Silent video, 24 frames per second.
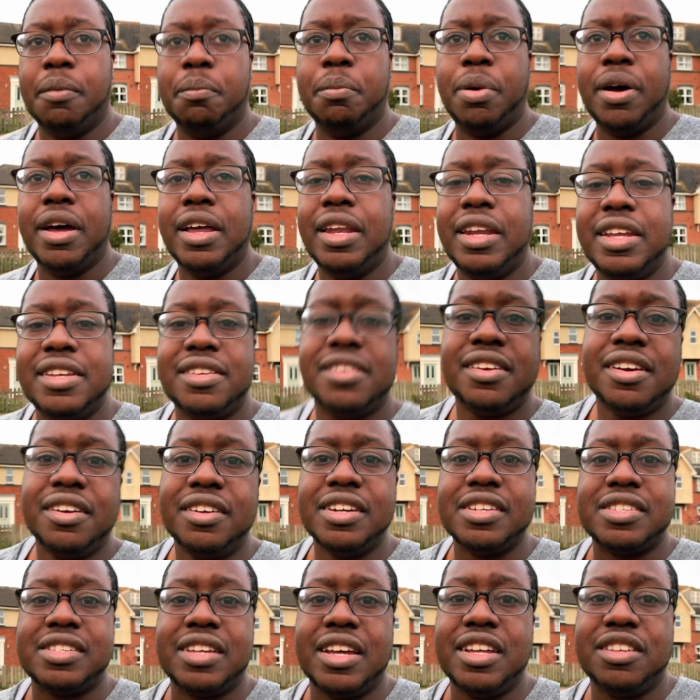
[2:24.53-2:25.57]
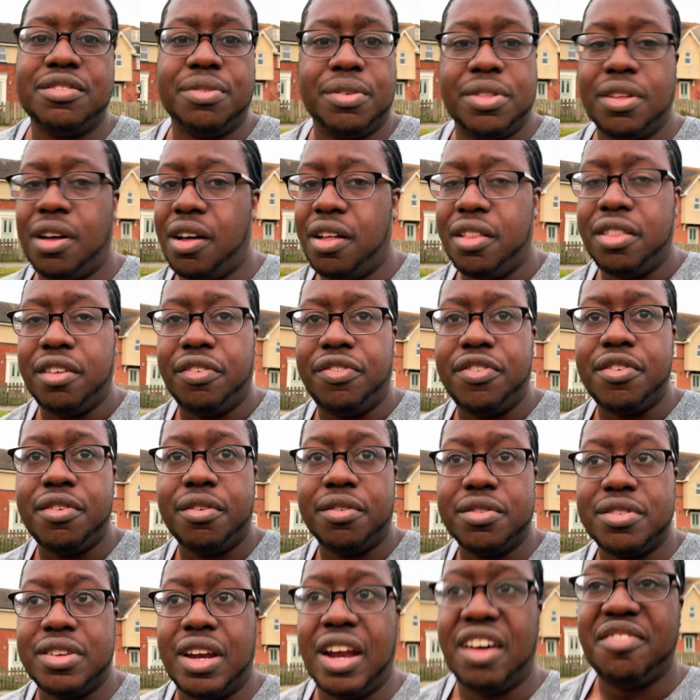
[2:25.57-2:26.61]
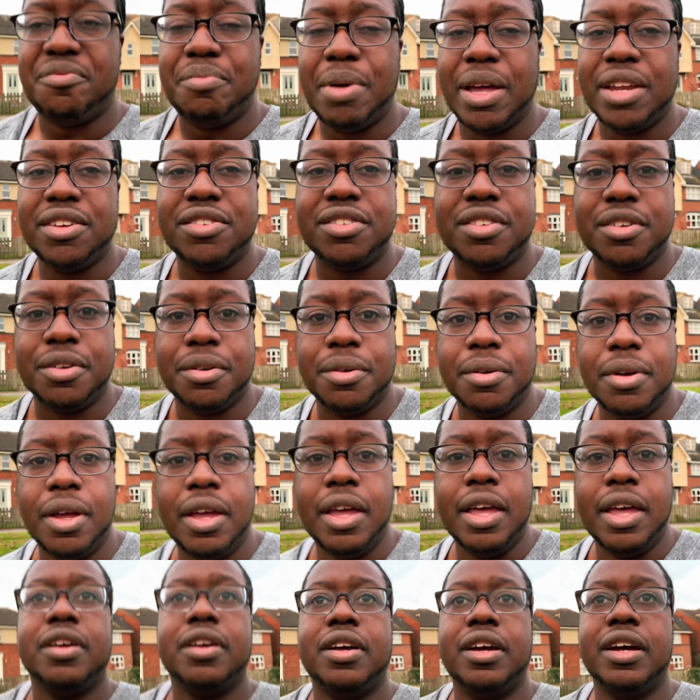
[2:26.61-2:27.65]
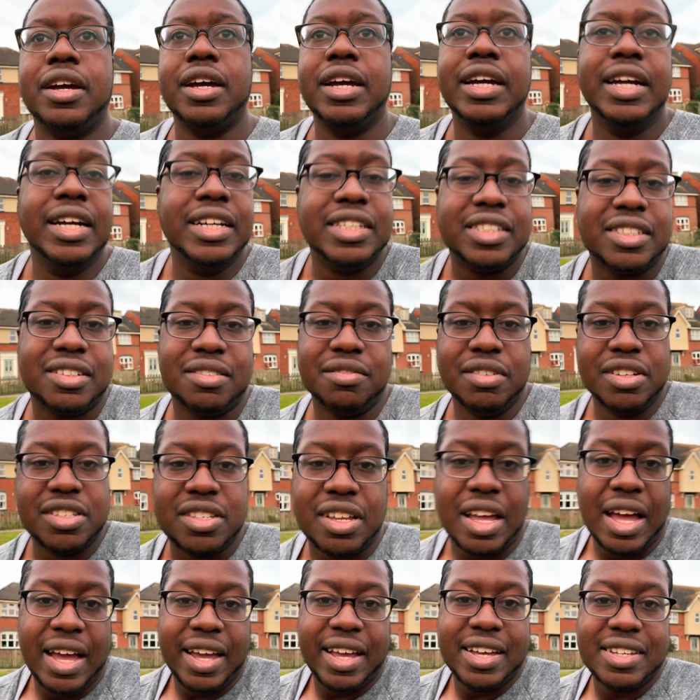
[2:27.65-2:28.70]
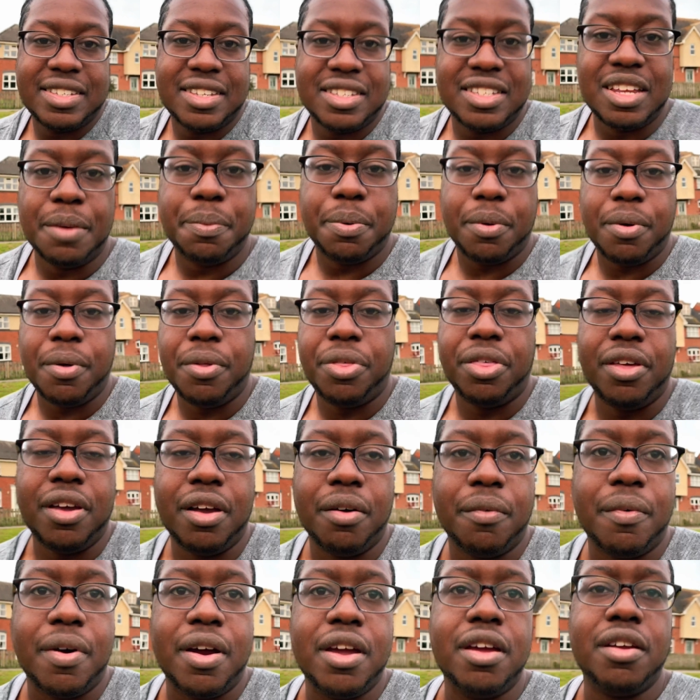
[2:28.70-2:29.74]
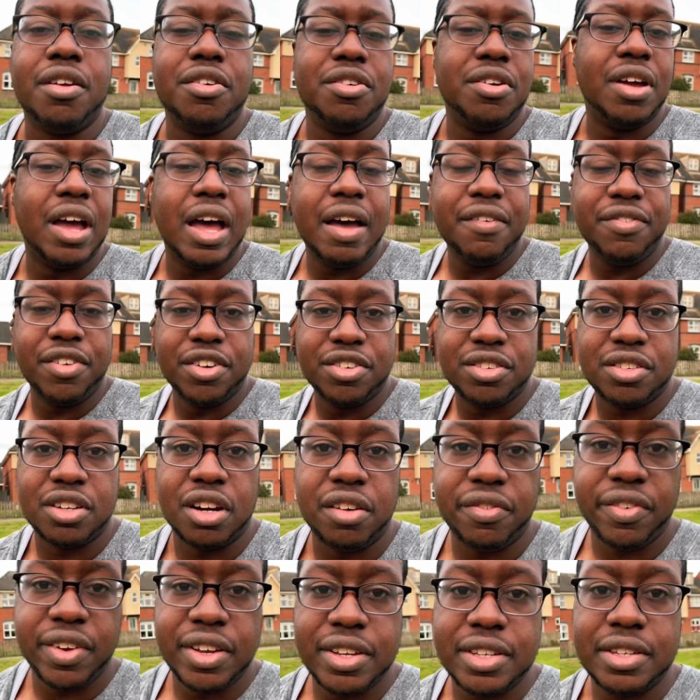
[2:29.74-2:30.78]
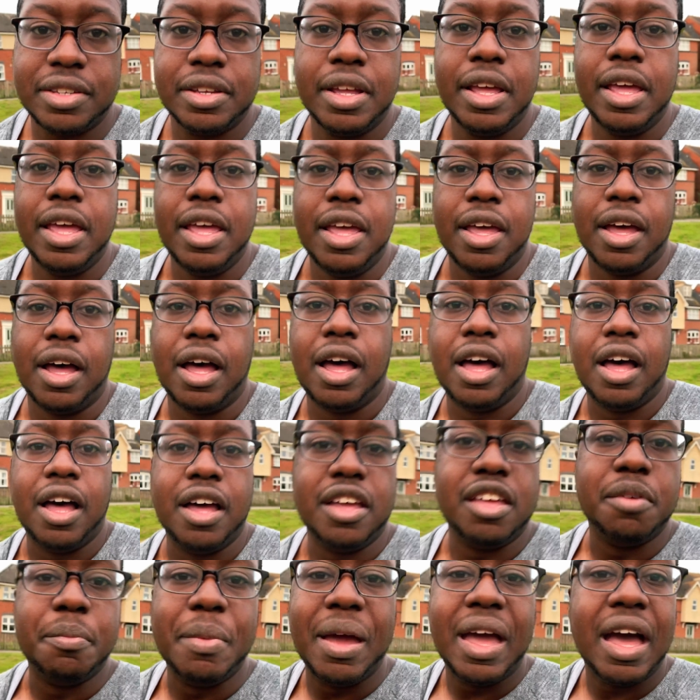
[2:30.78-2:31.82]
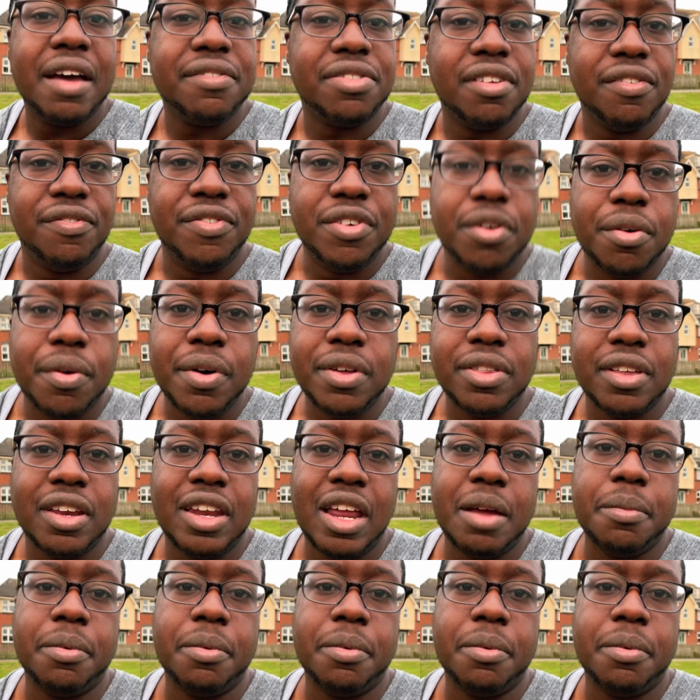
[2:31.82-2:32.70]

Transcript: But at least here in the States, with all the funerals that I've been to, it's I guess the typical thing where, you have your service, you may have the viewing the day